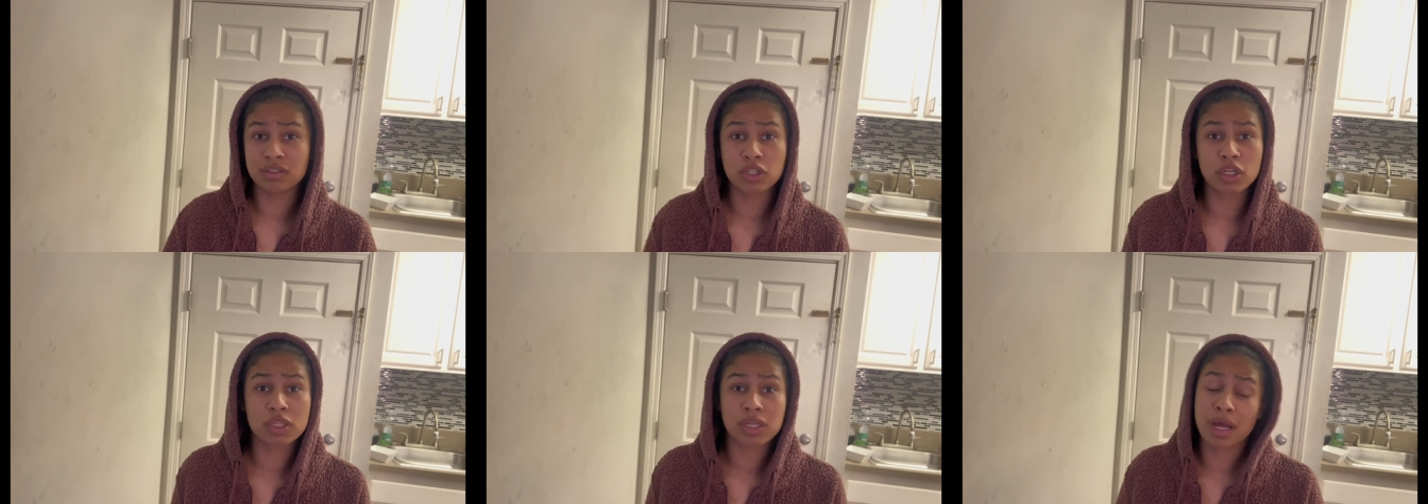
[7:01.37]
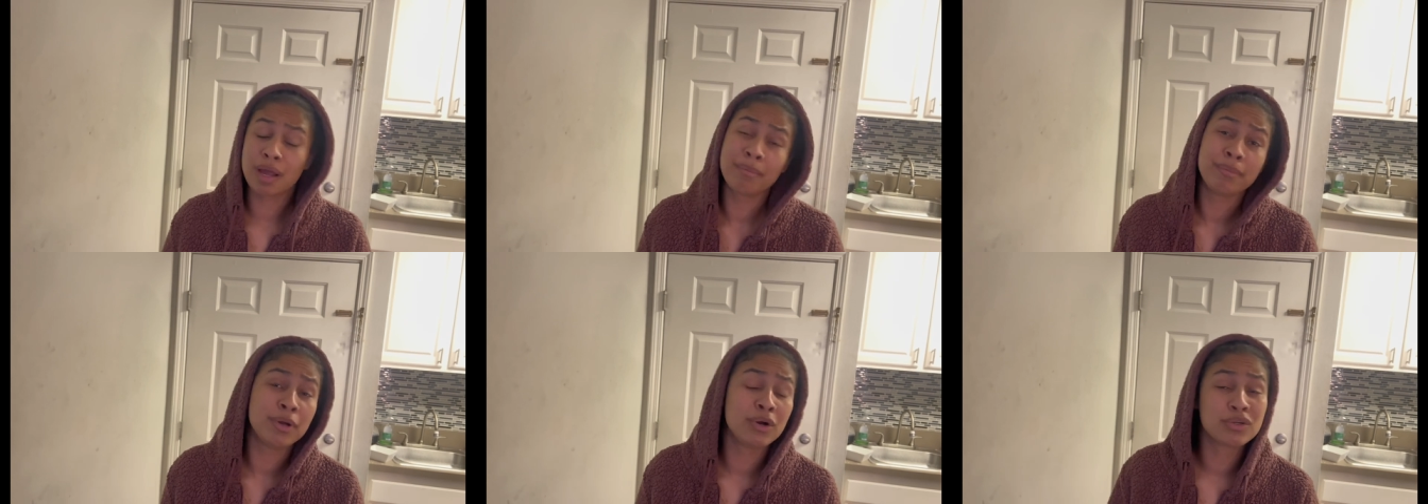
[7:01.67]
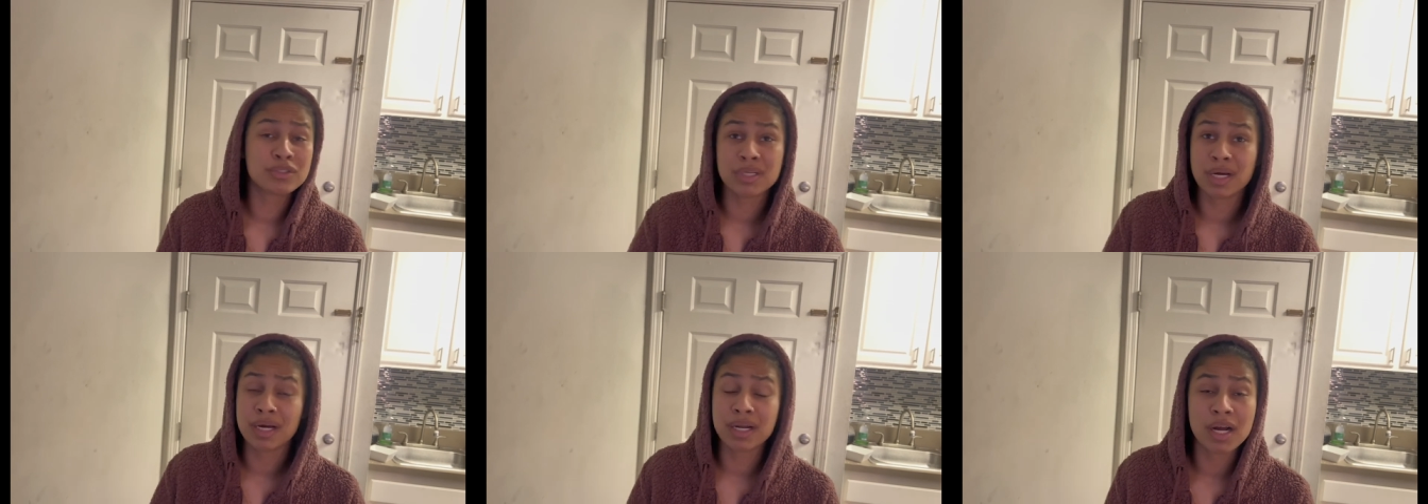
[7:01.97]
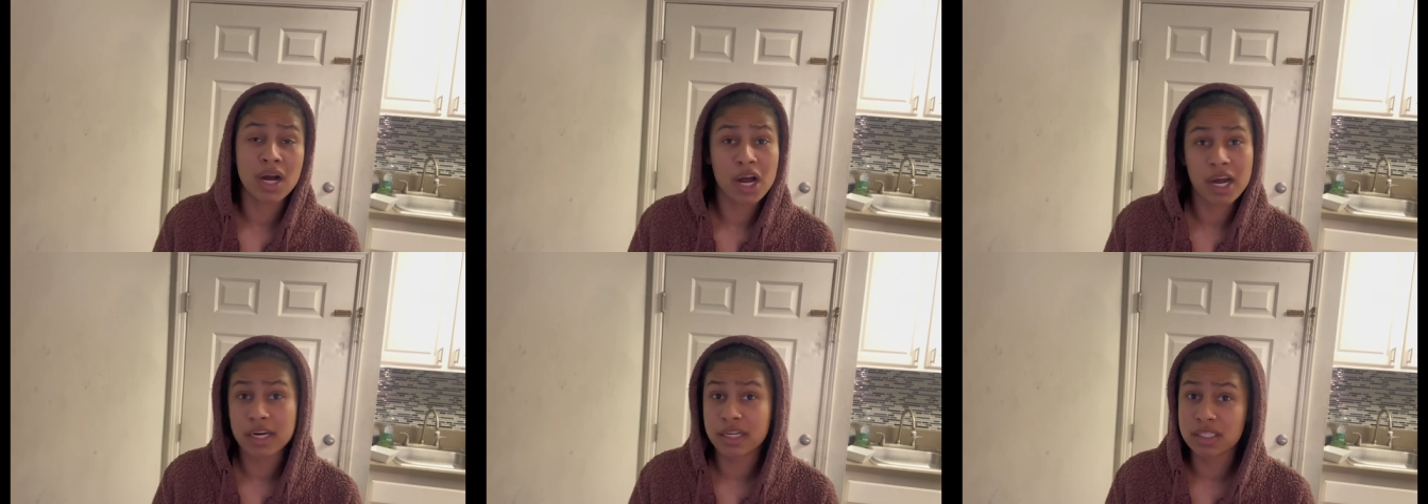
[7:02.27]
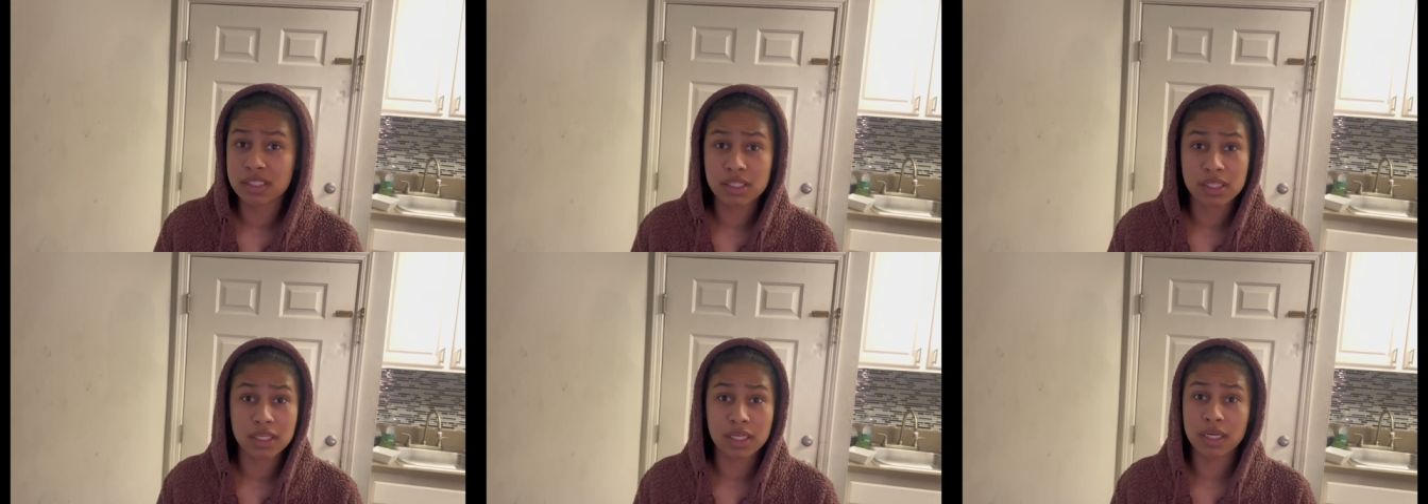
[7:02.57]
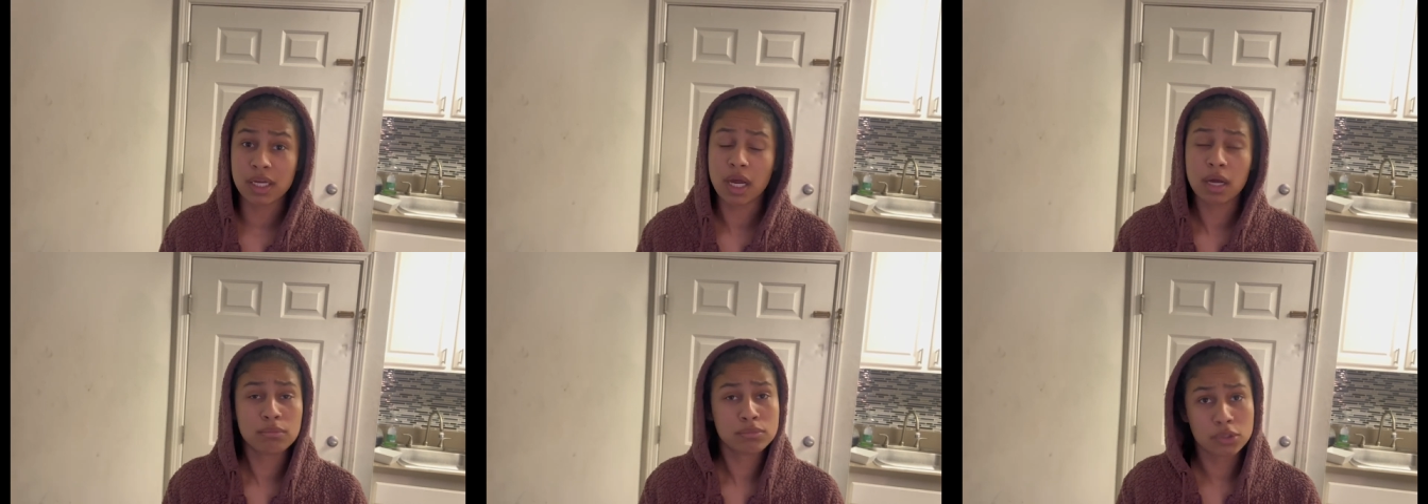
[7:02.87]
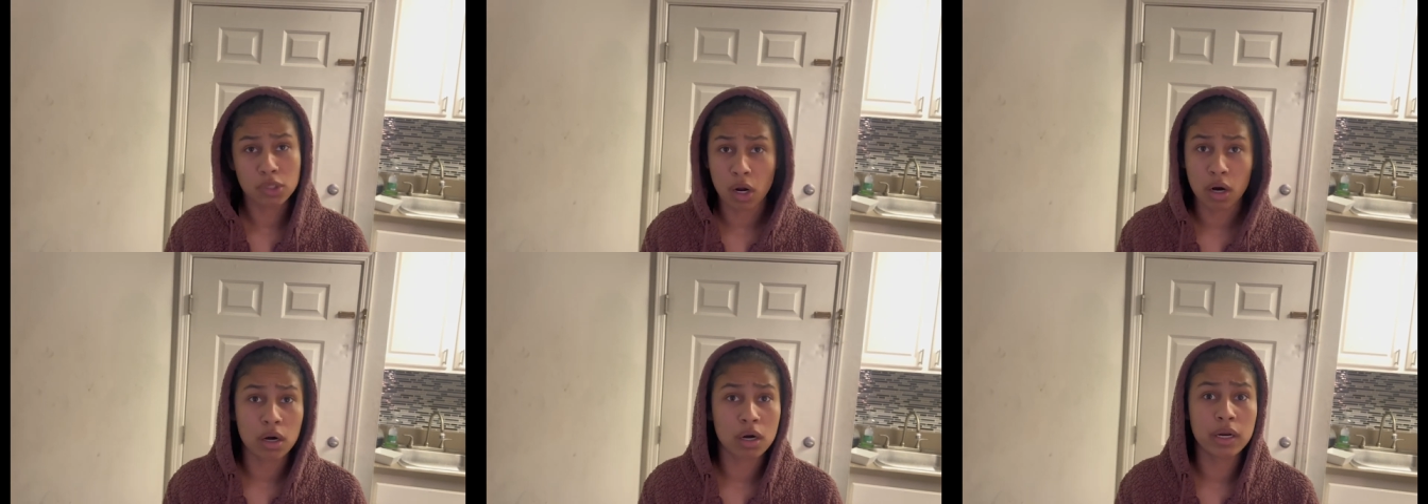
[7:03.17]
look like a milk dud, honestly. I'm
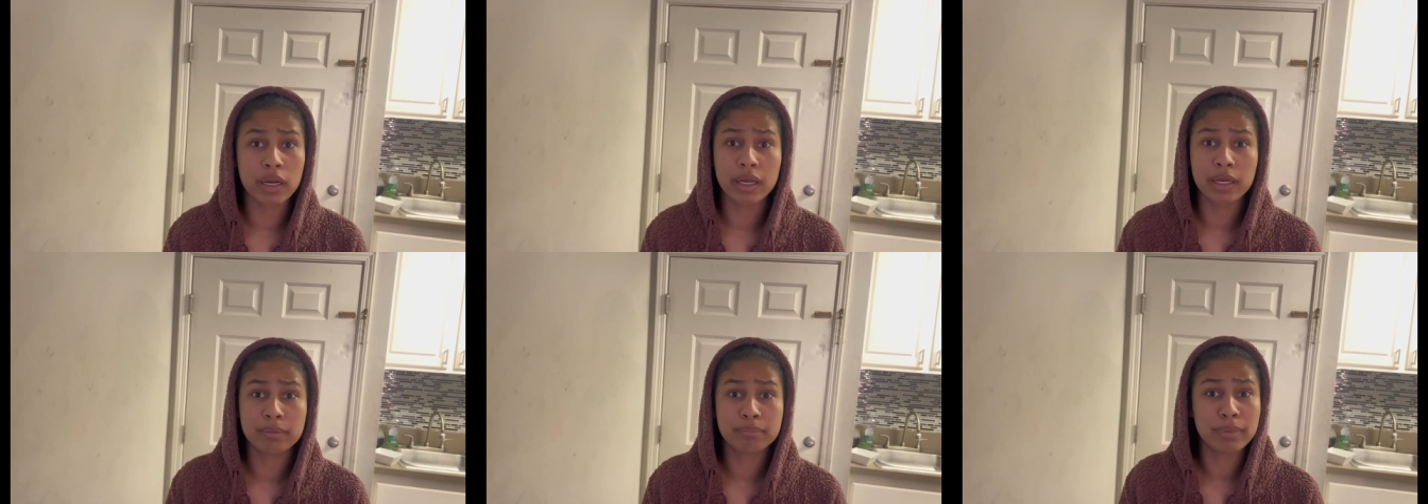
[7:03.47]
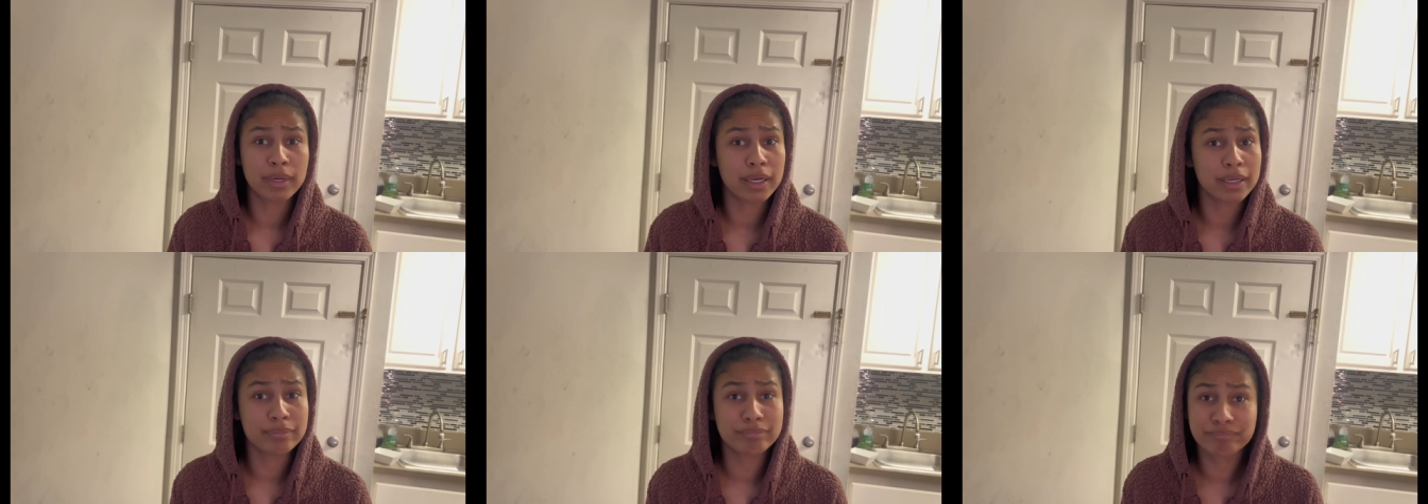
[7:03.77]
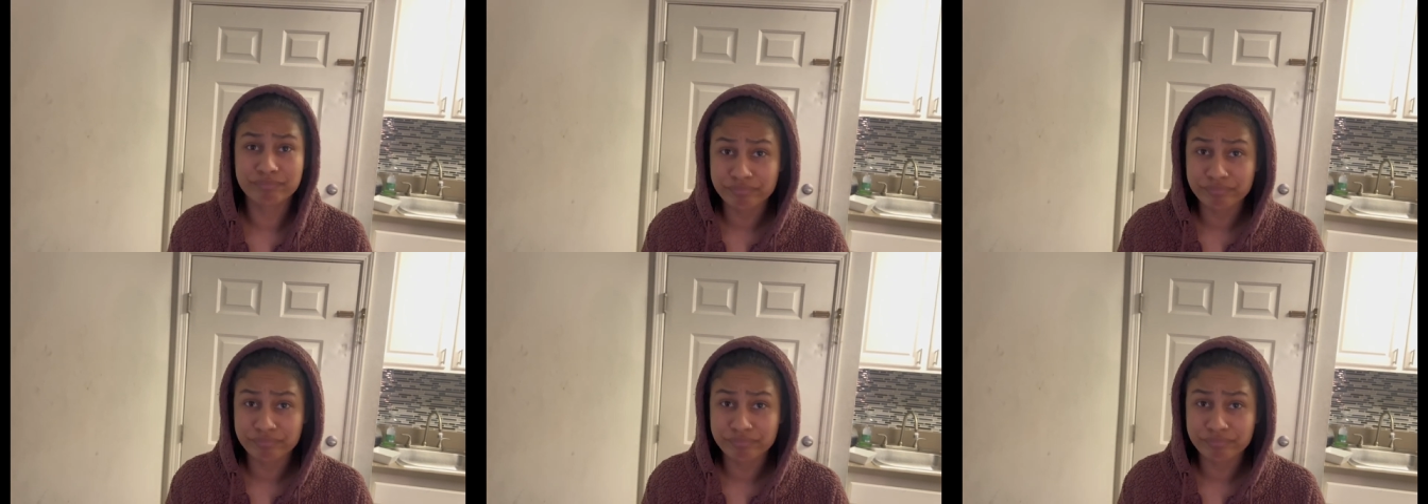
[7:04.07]
sorry, but...